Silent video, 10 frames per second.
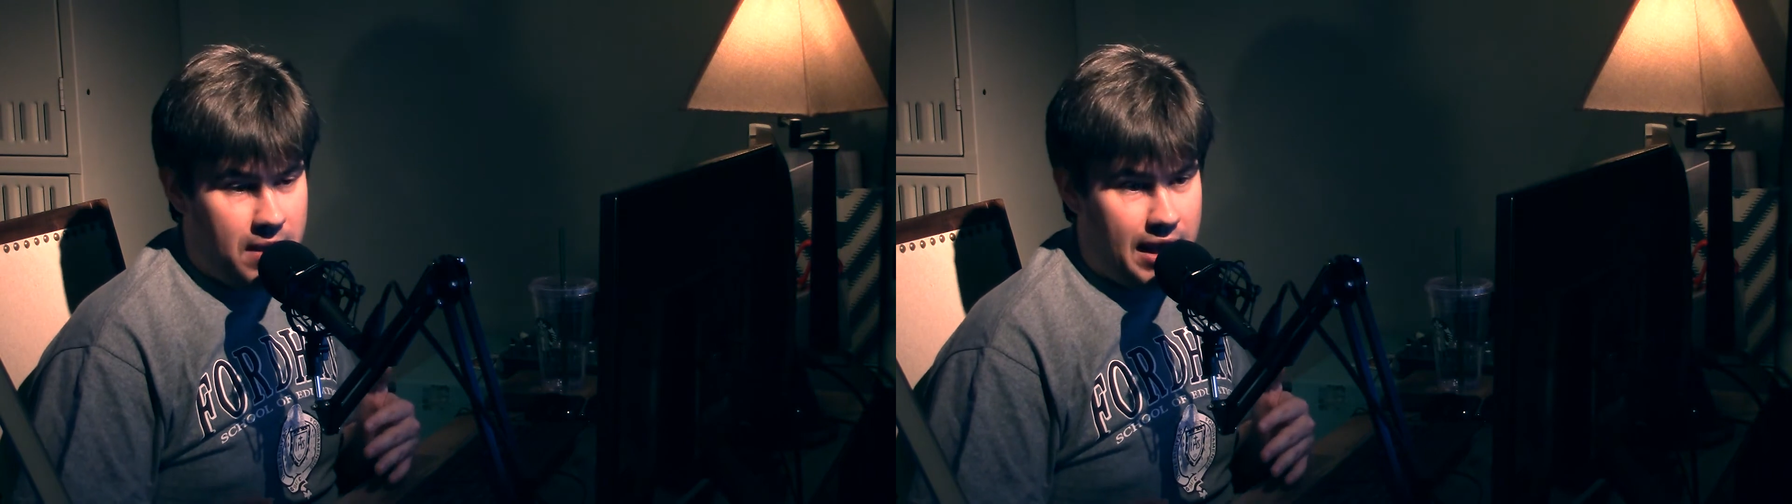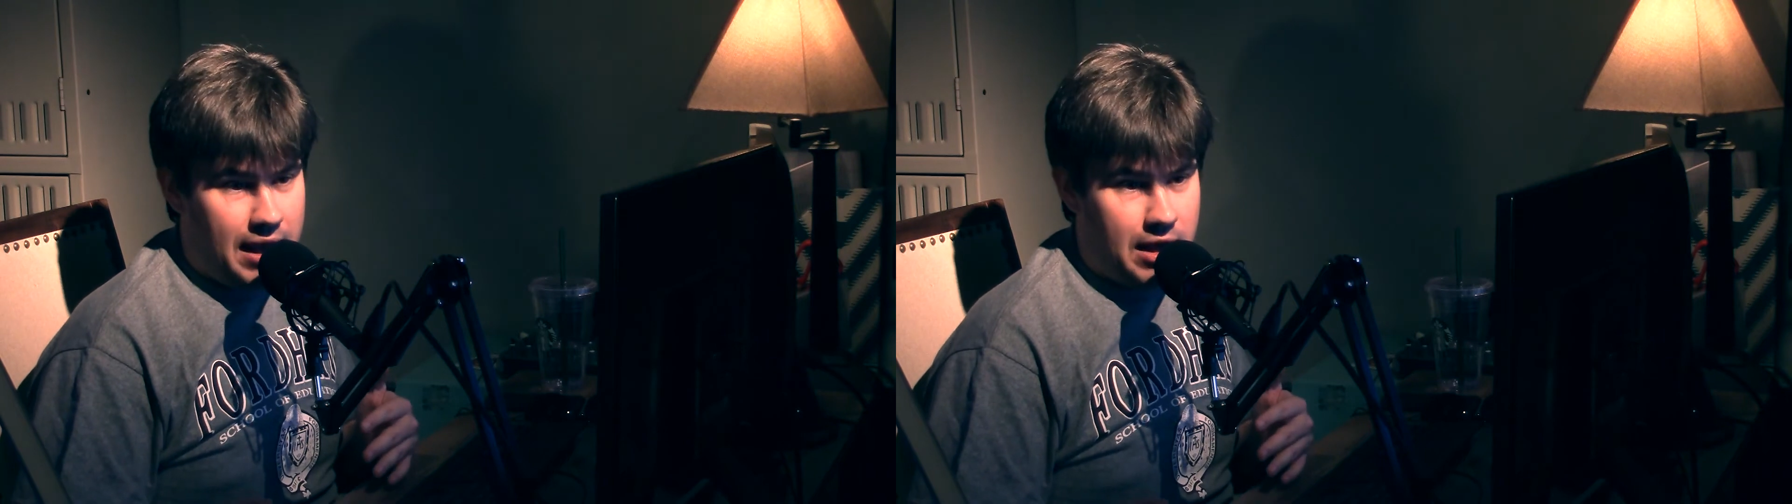
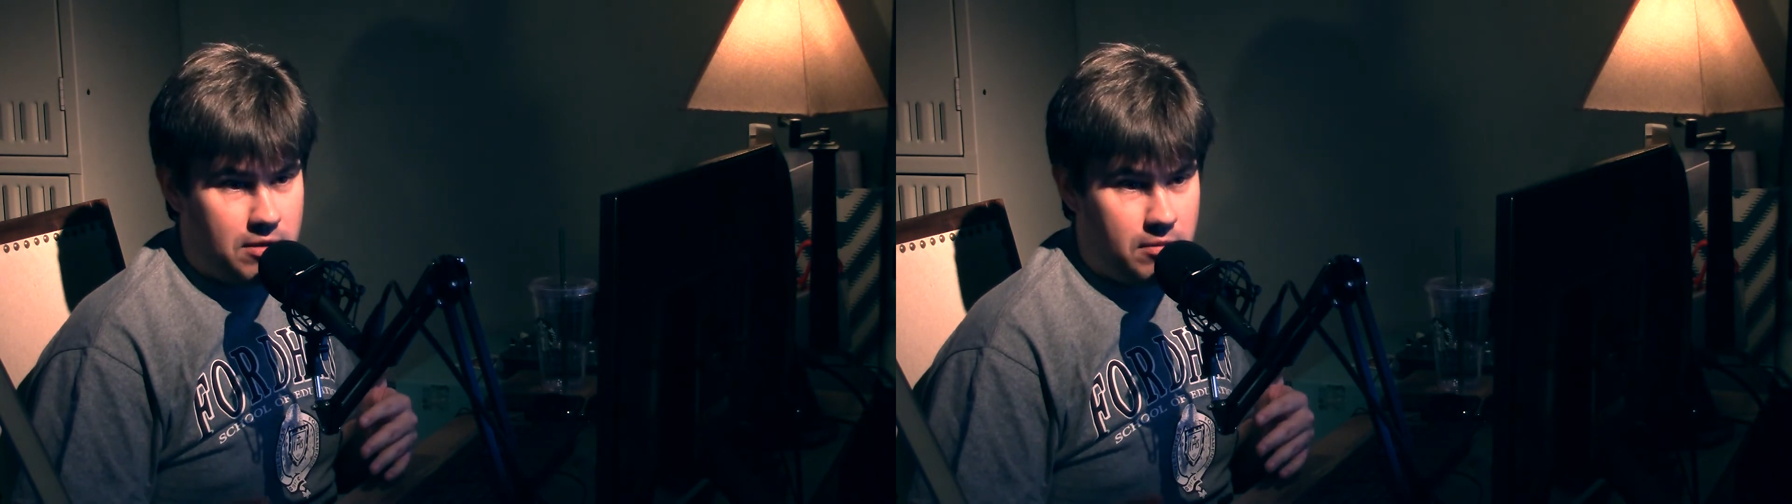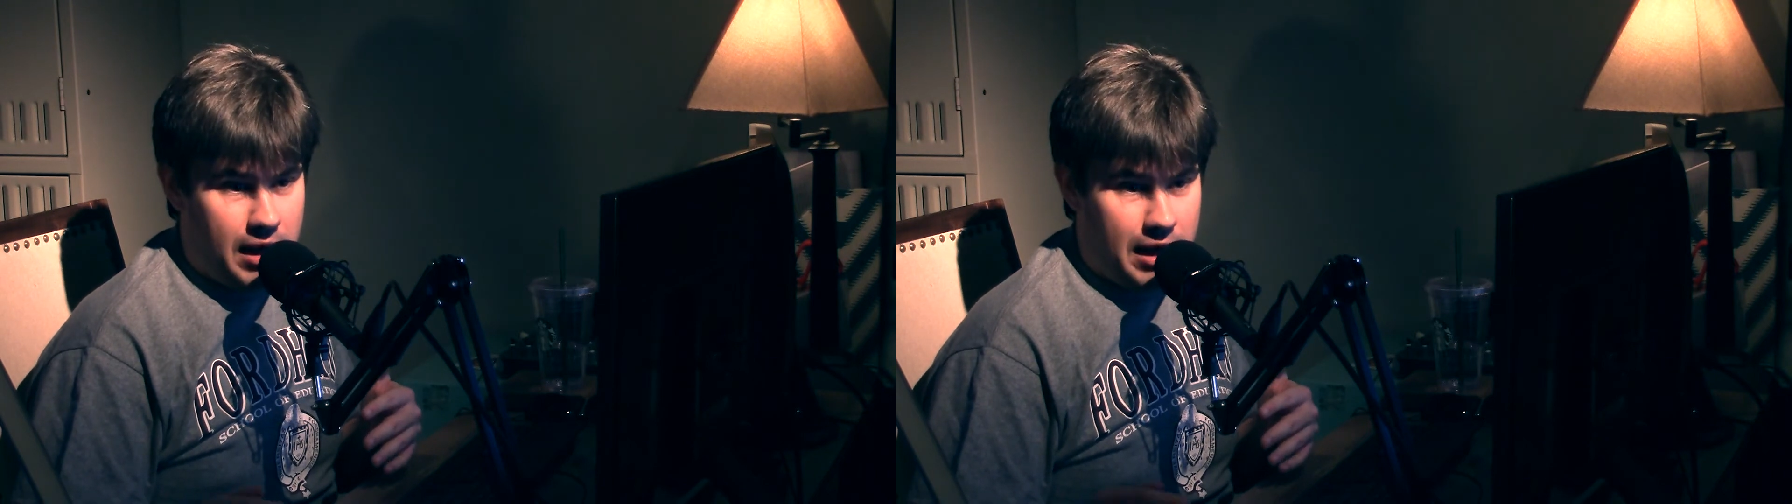
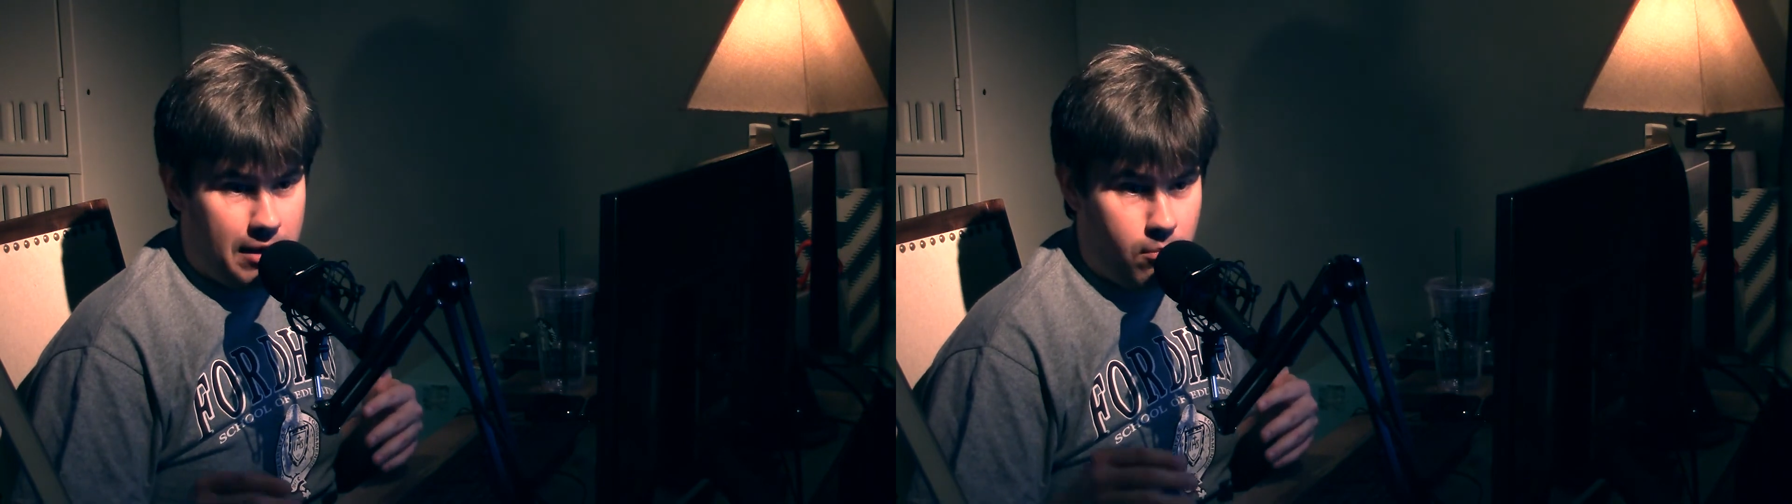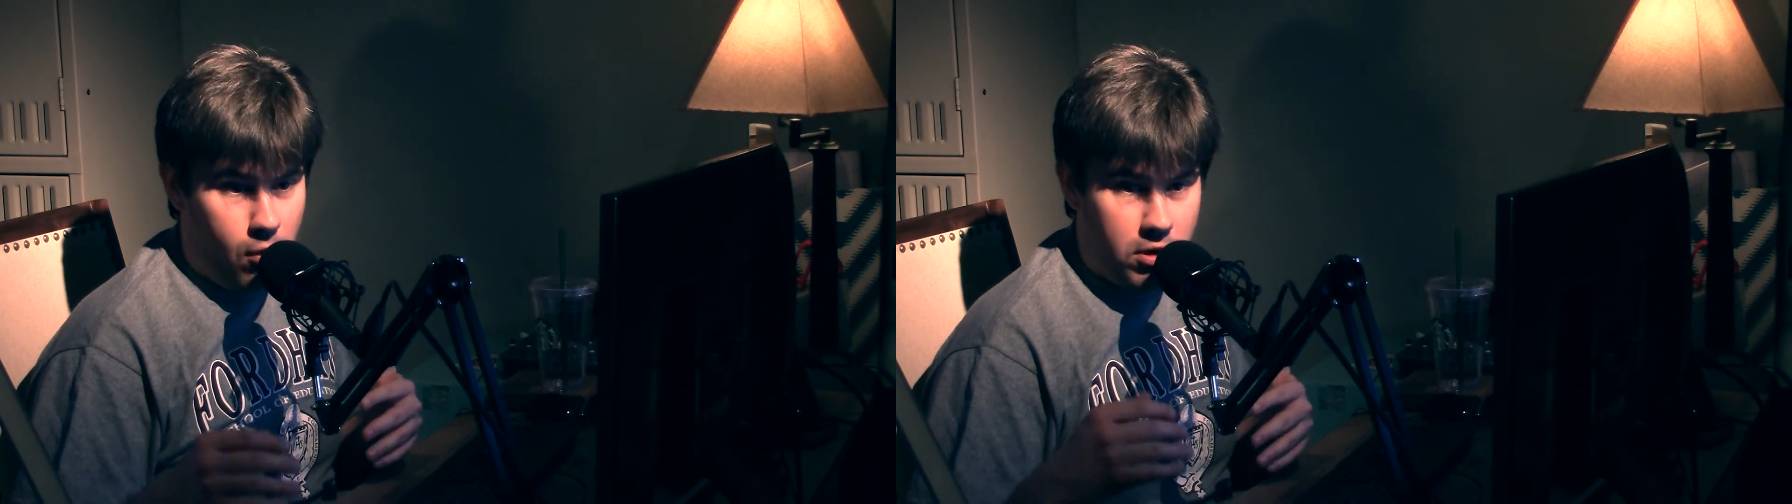and
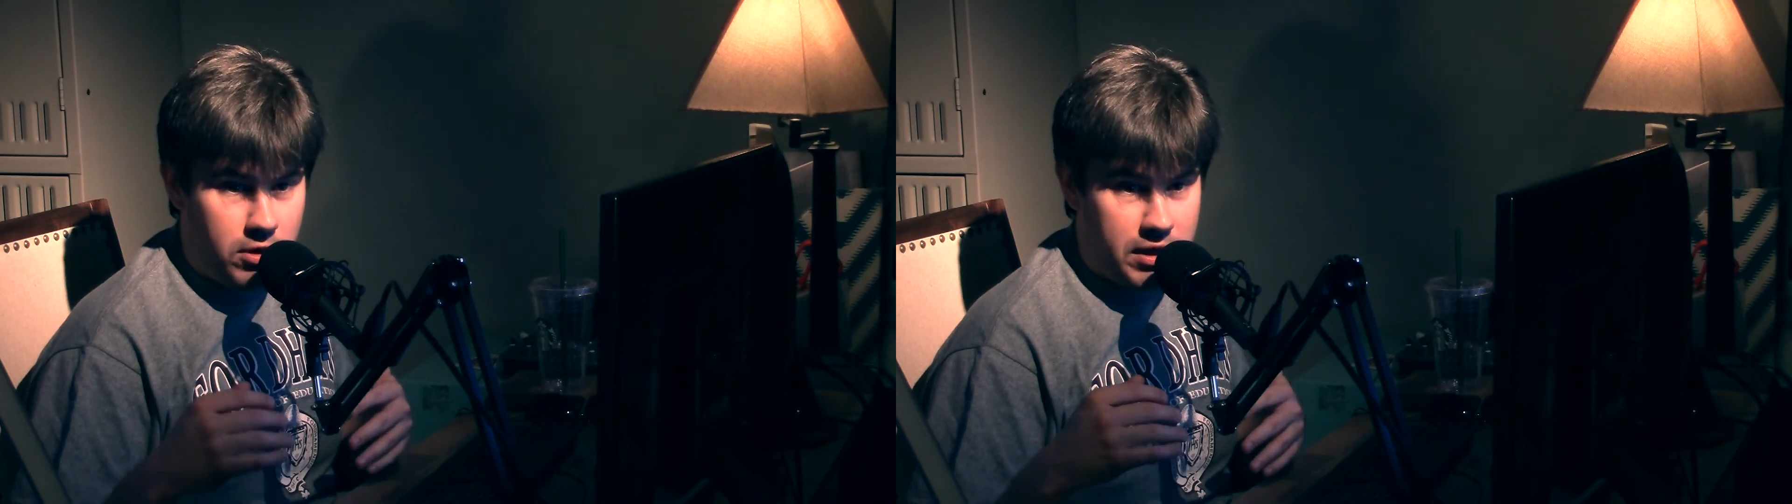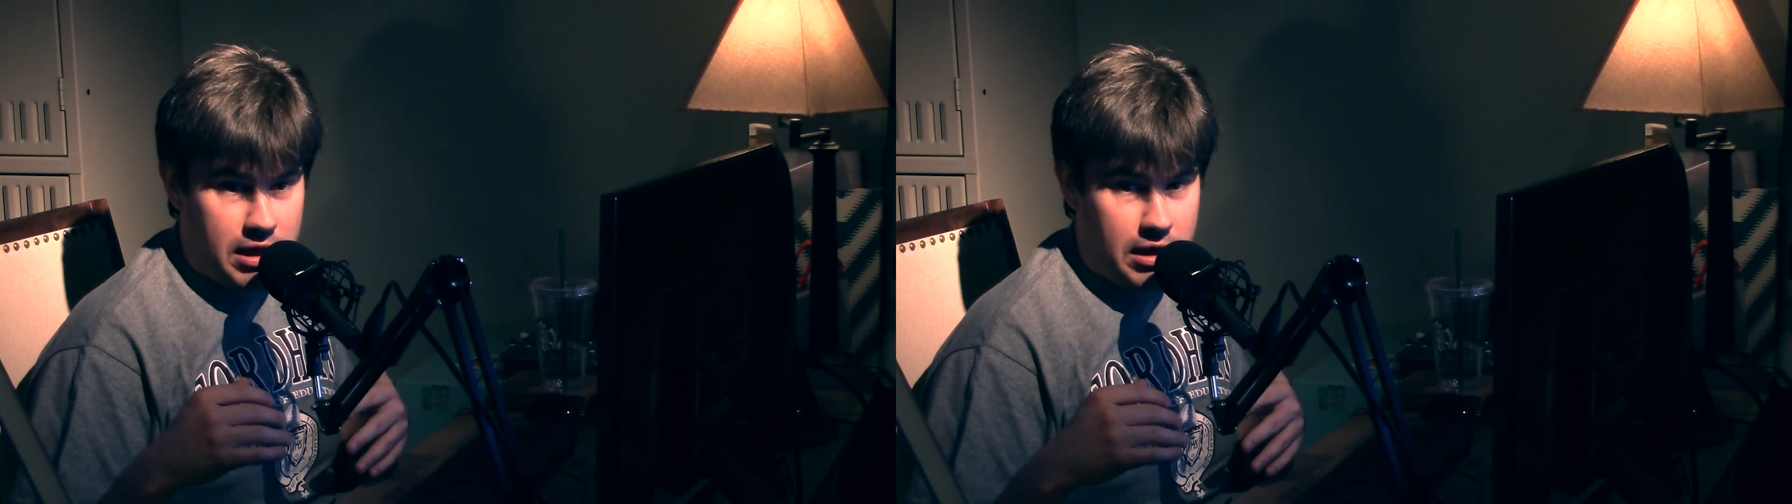
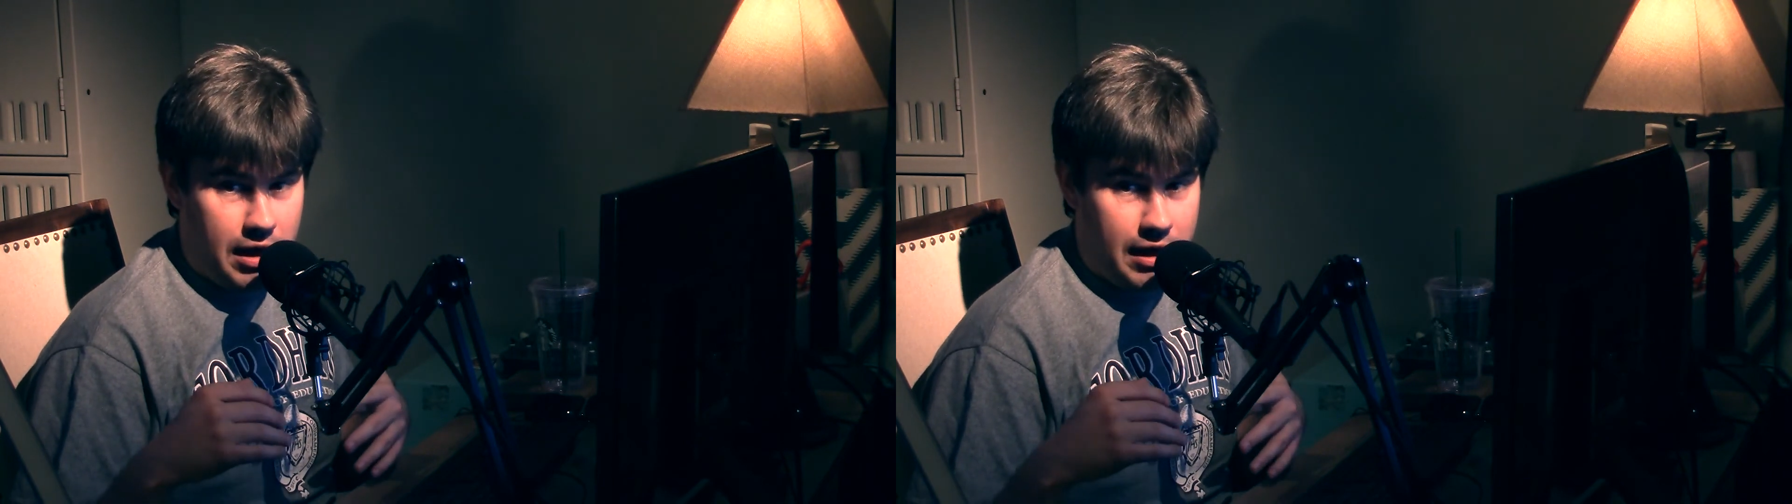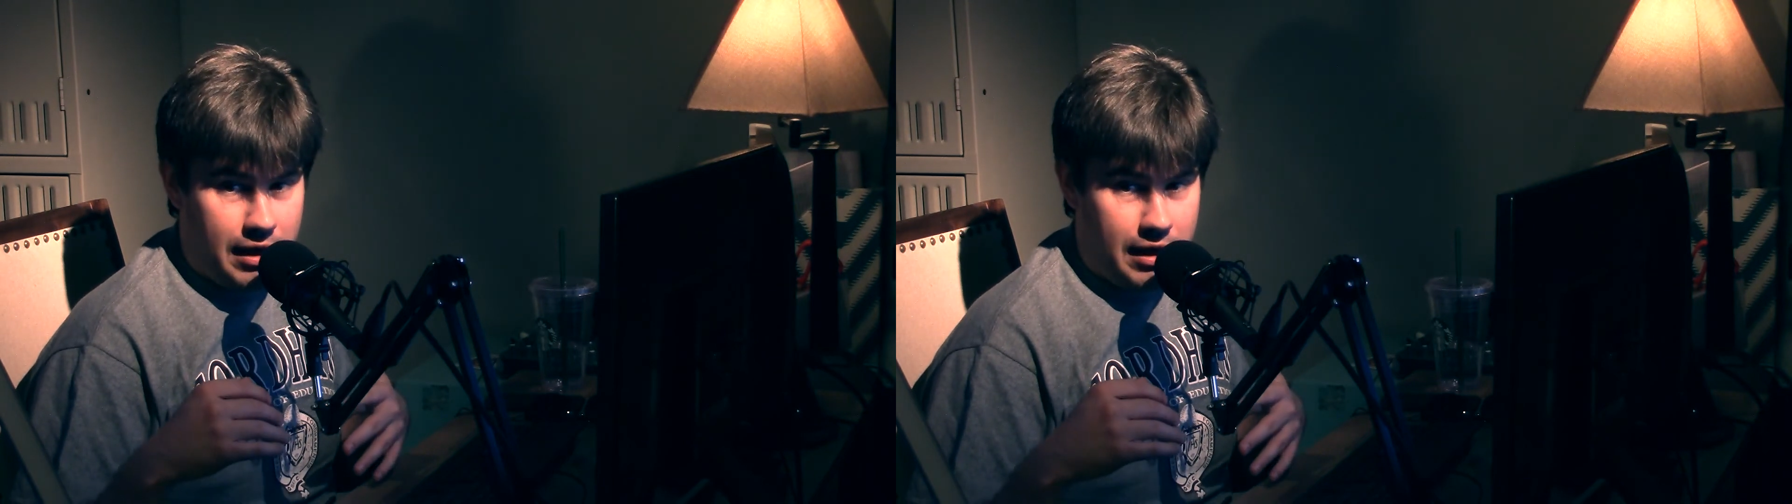morally